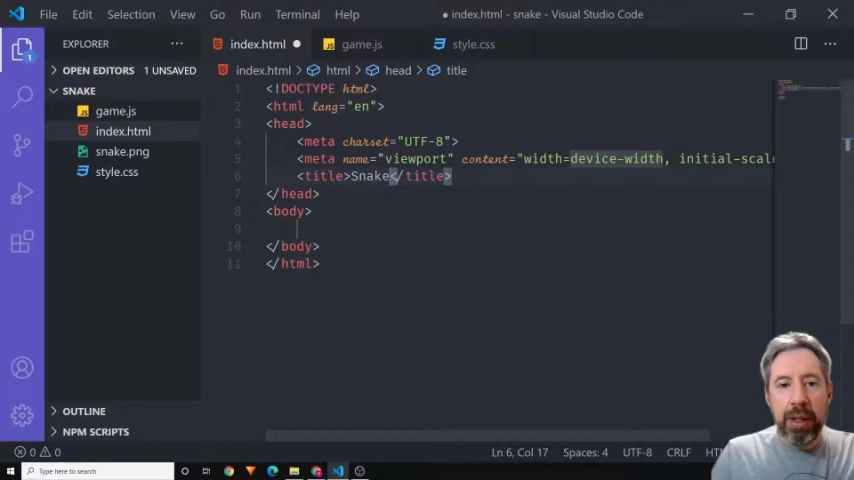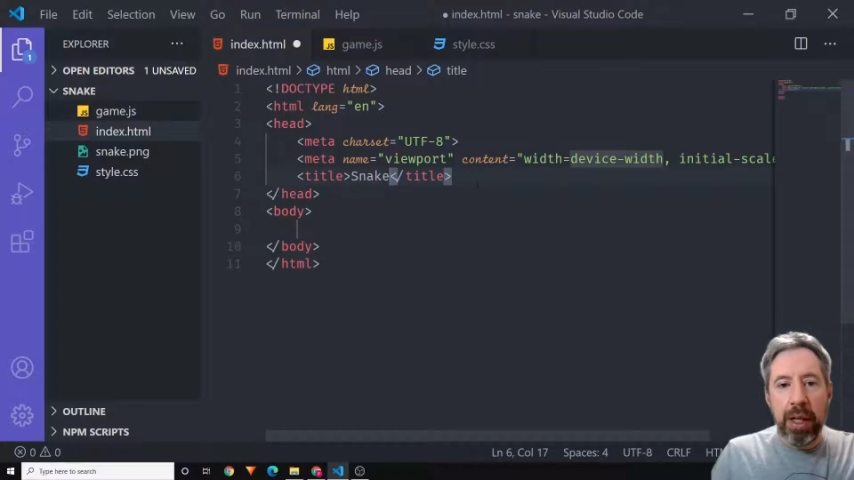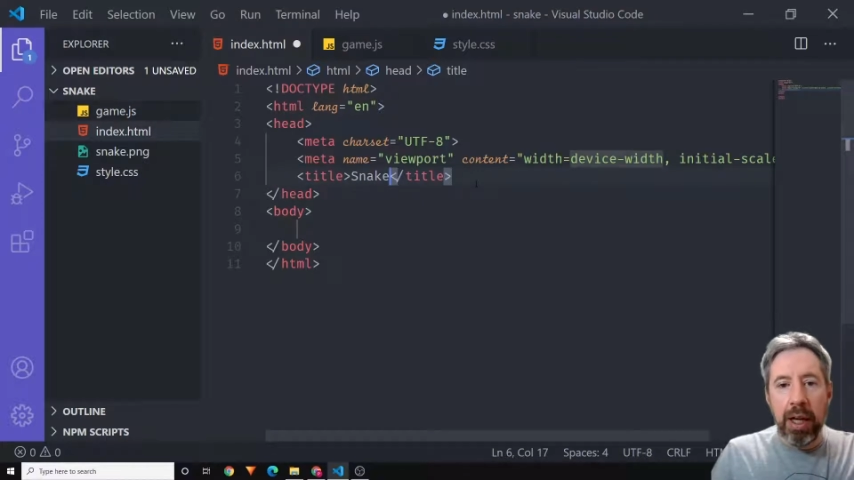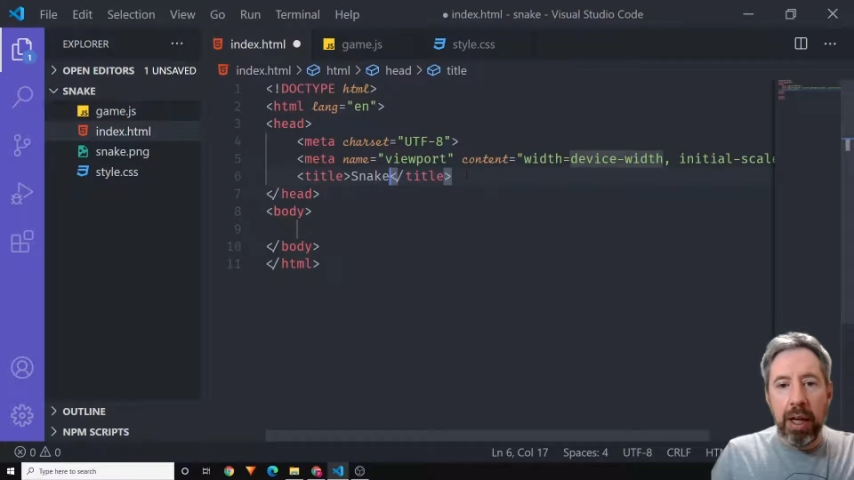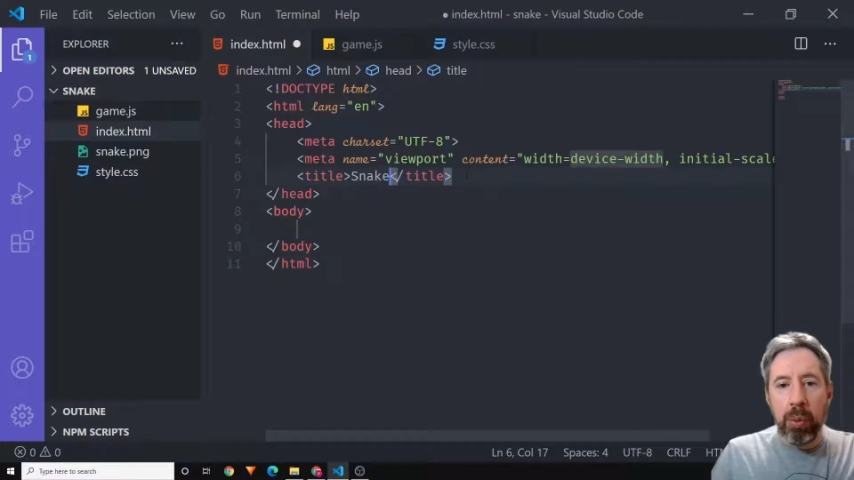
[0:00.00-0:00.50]

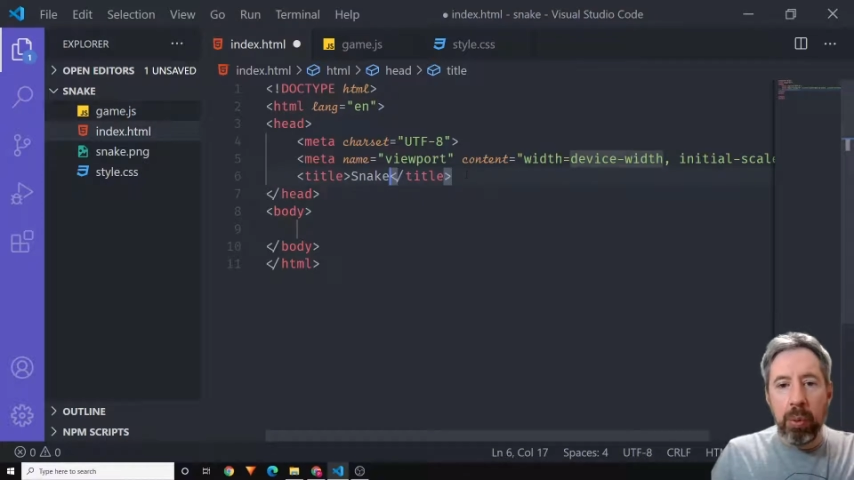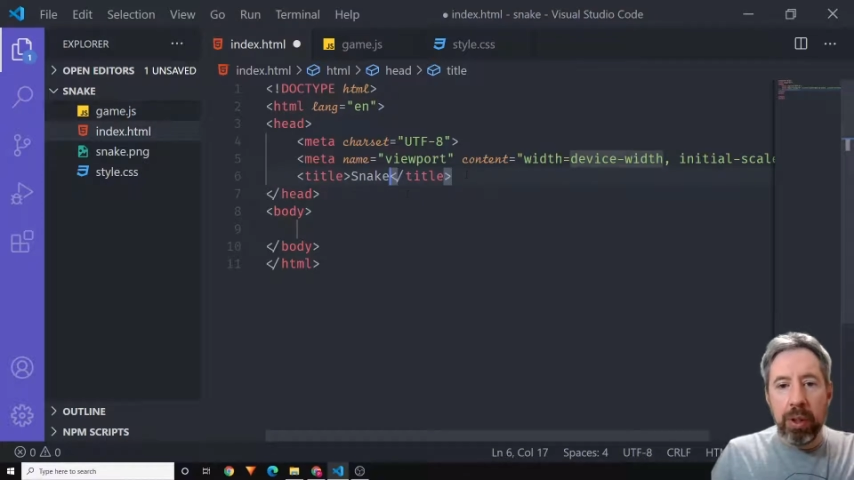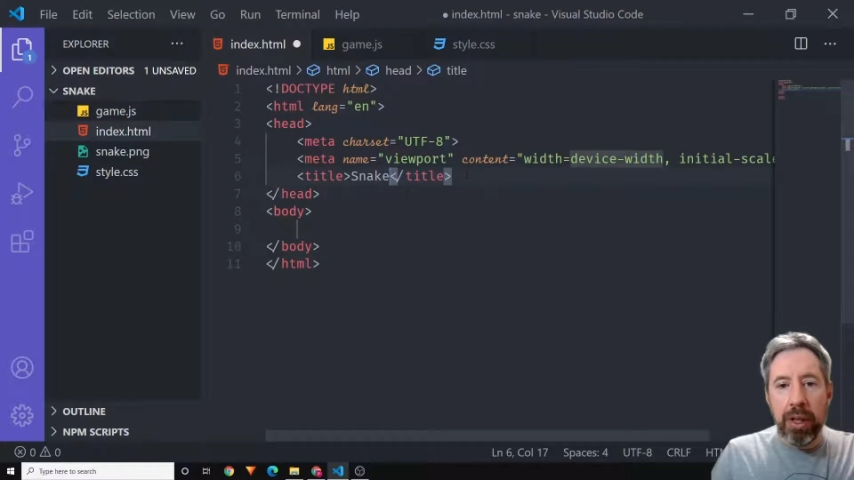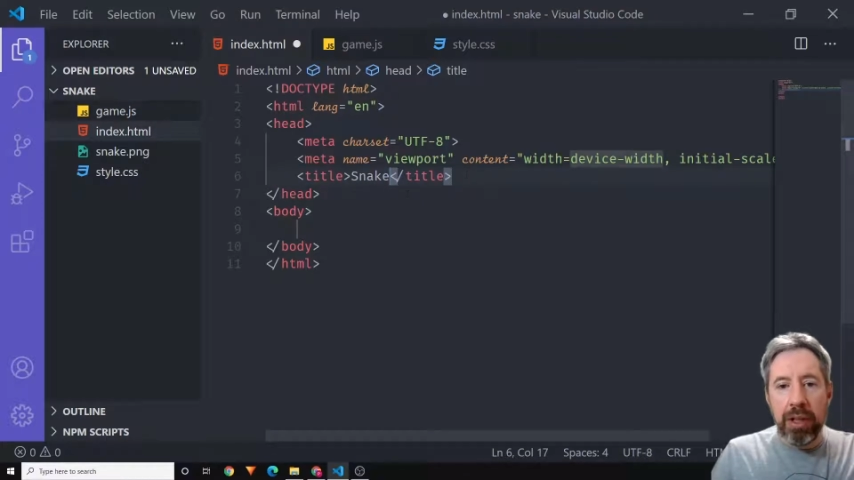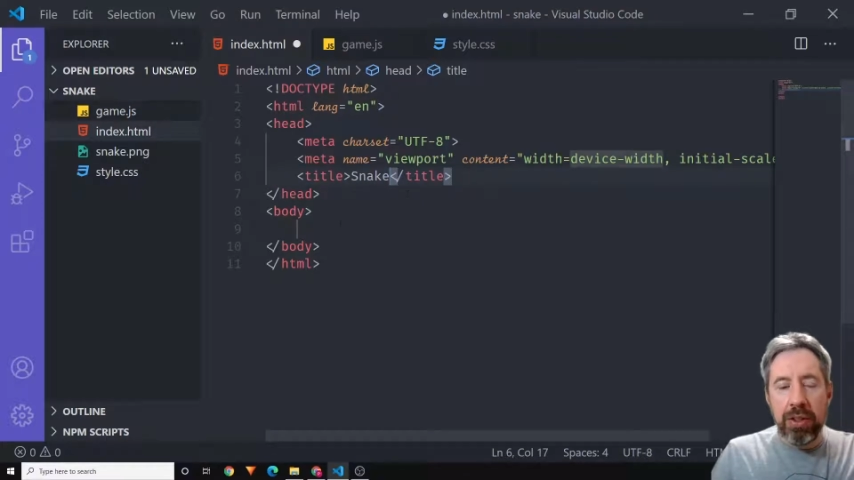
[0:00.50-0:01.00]
we're
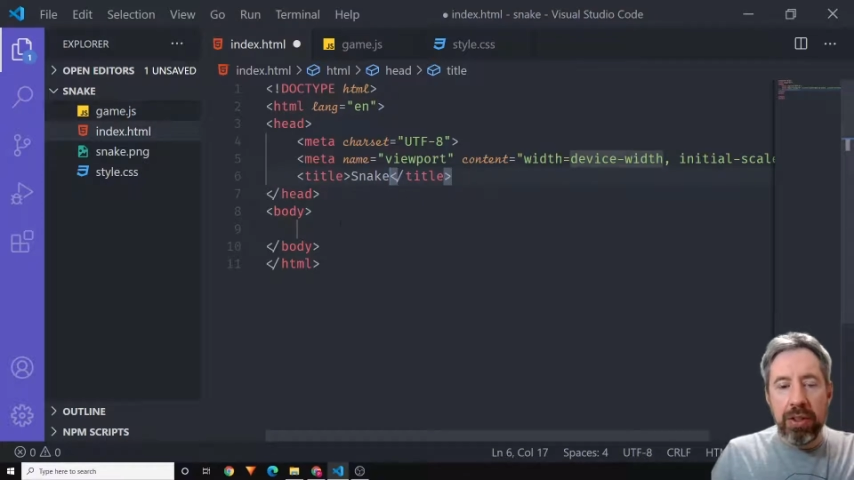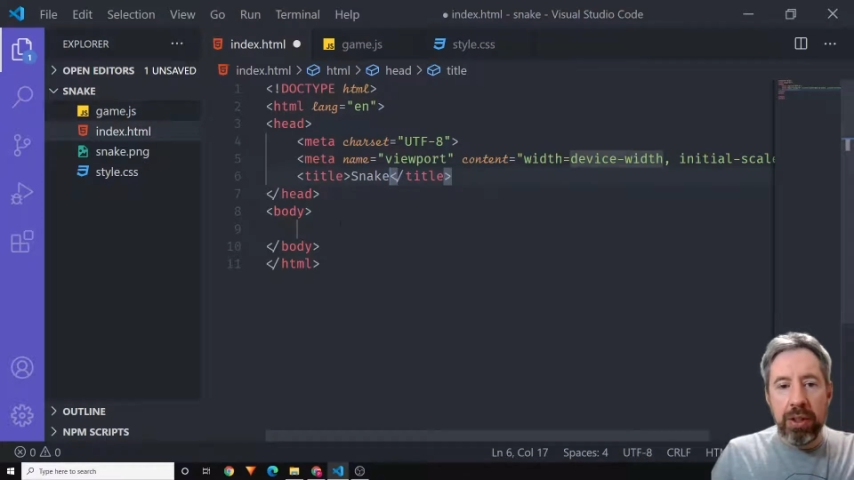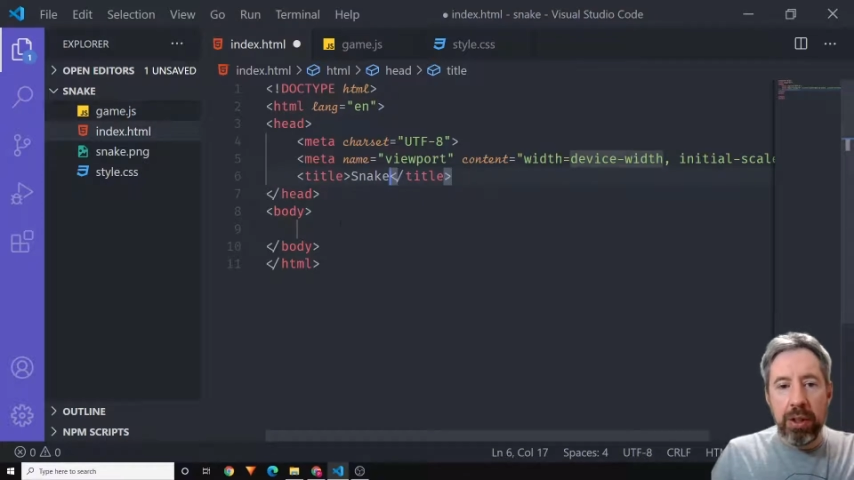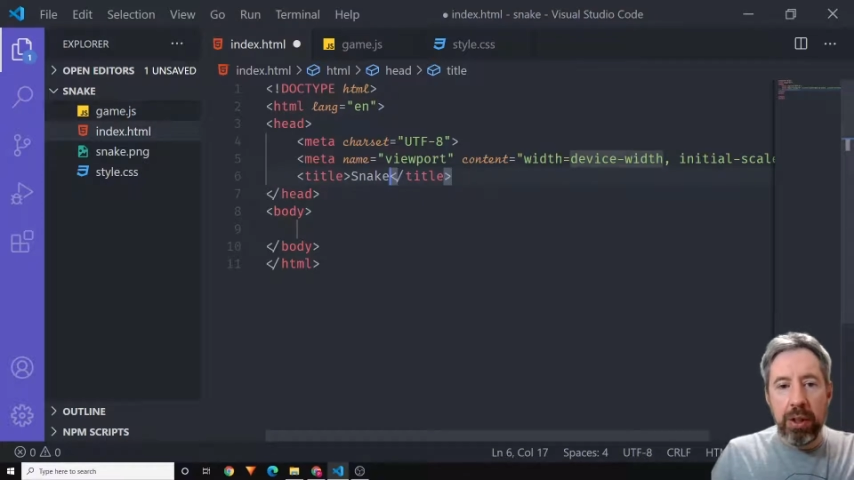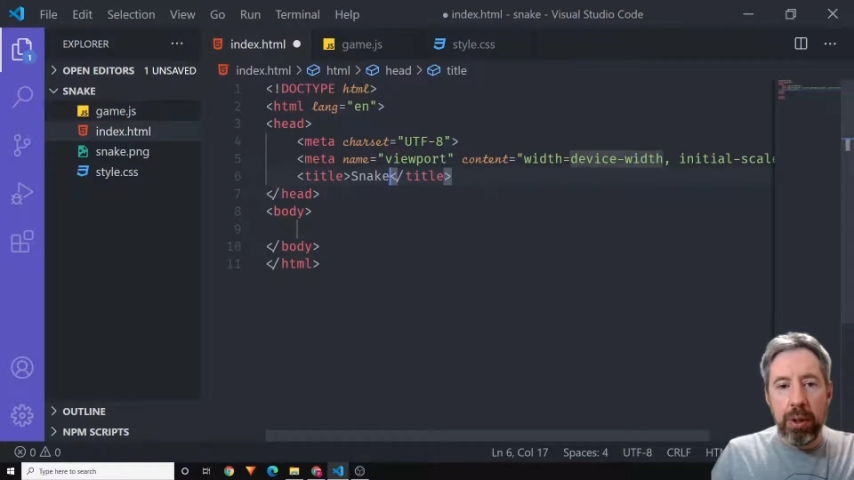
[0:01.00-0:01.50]
going
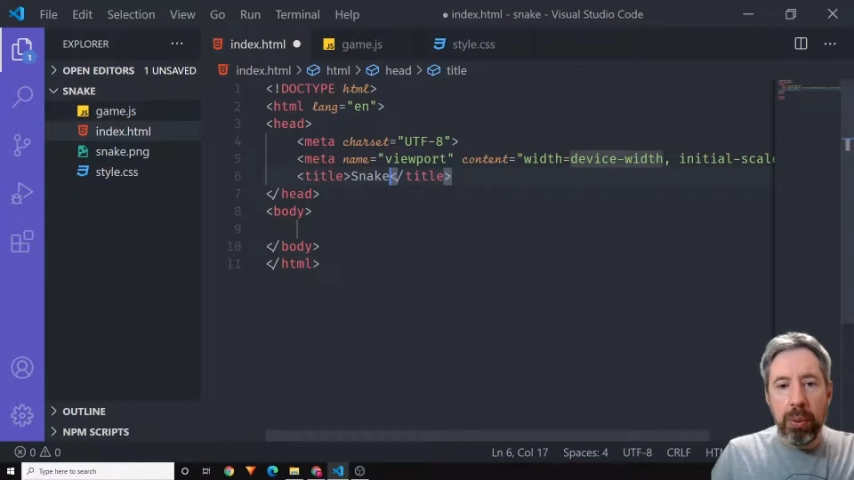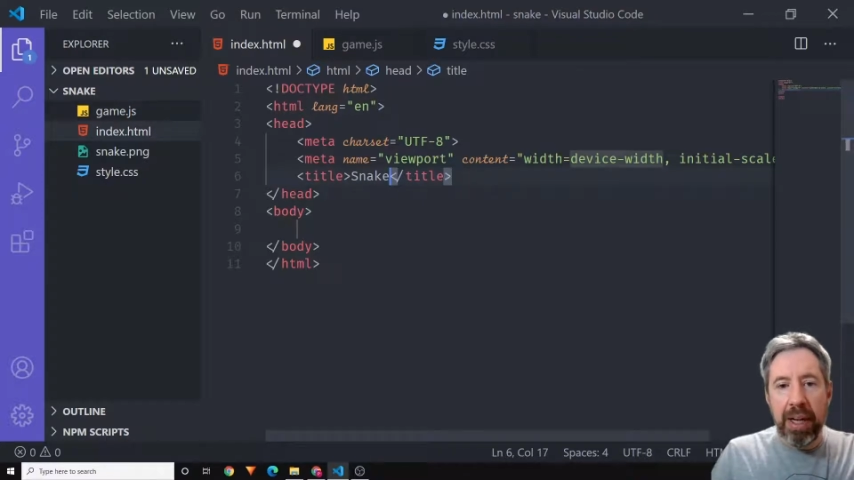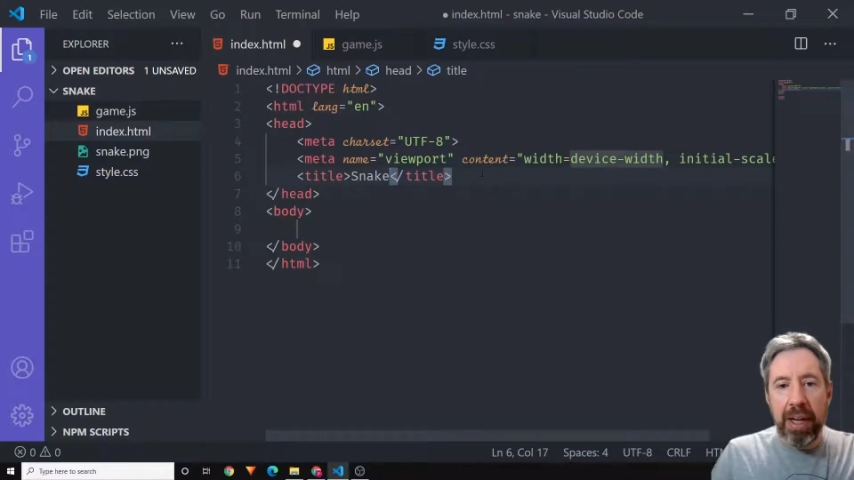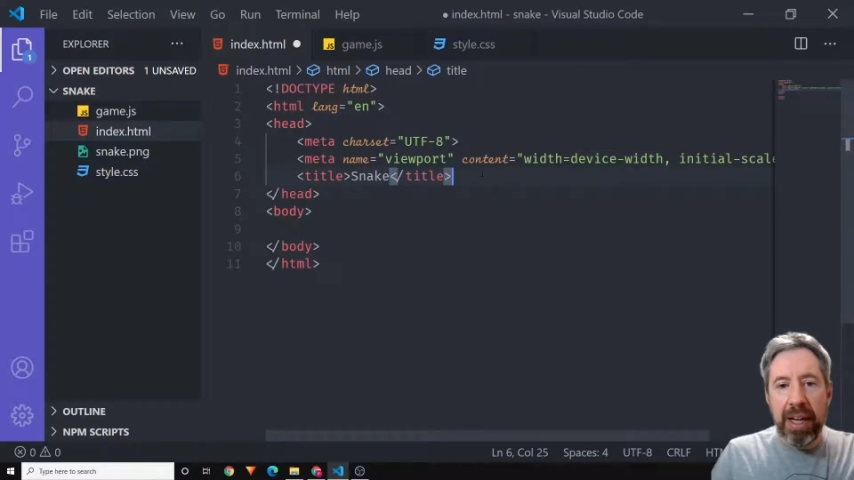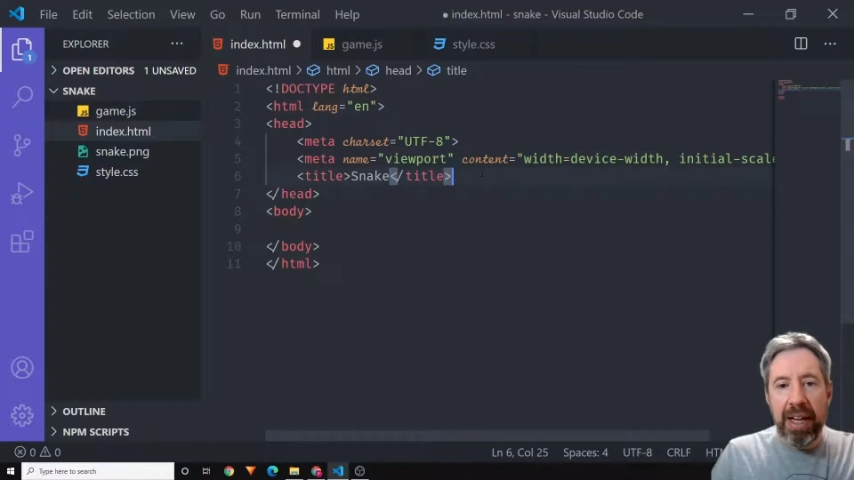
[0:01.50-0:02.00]
to
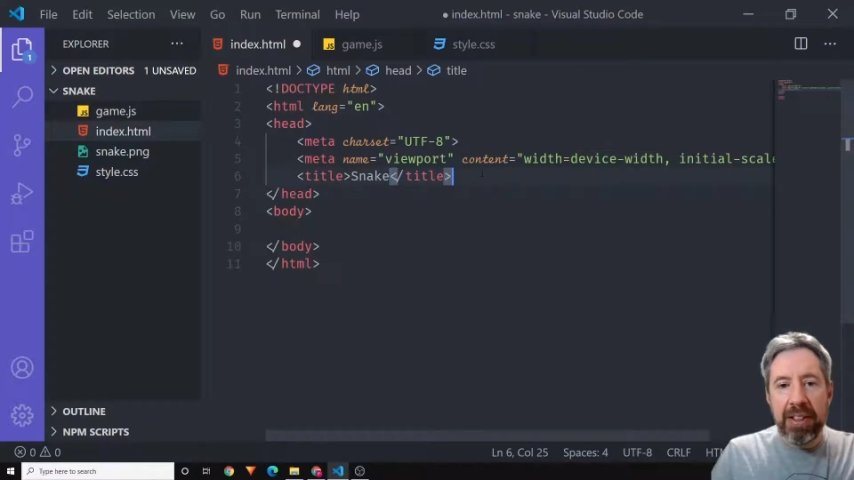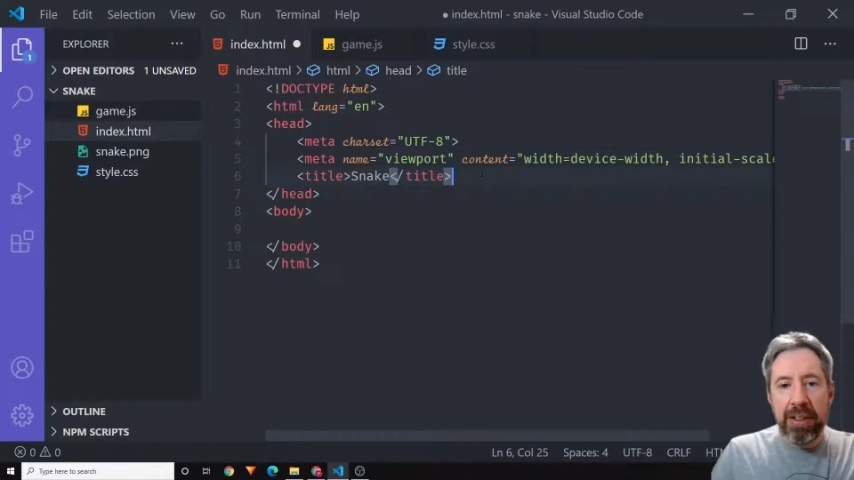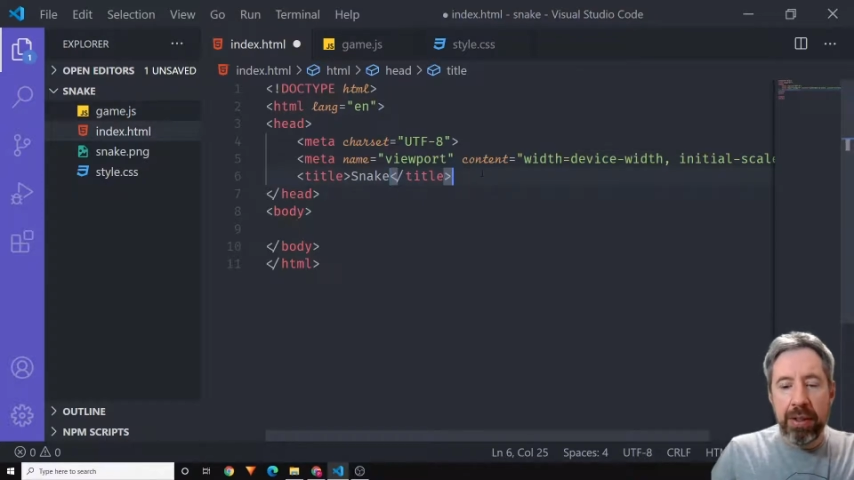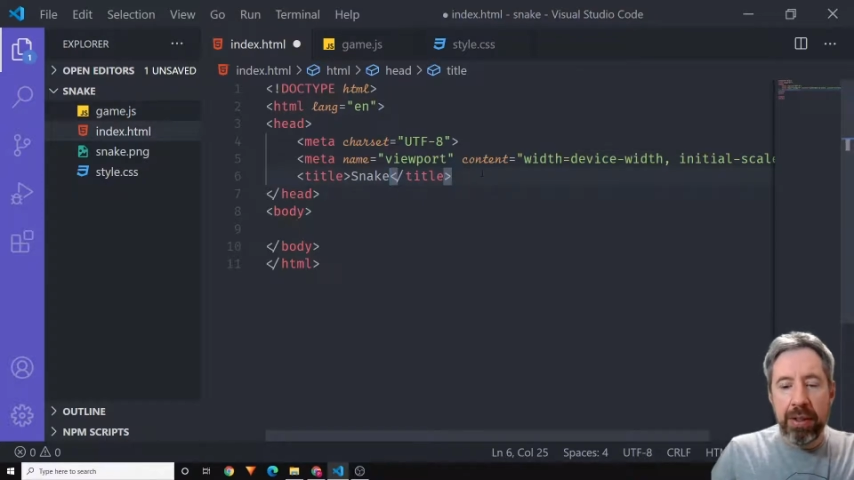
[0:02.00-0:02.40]
add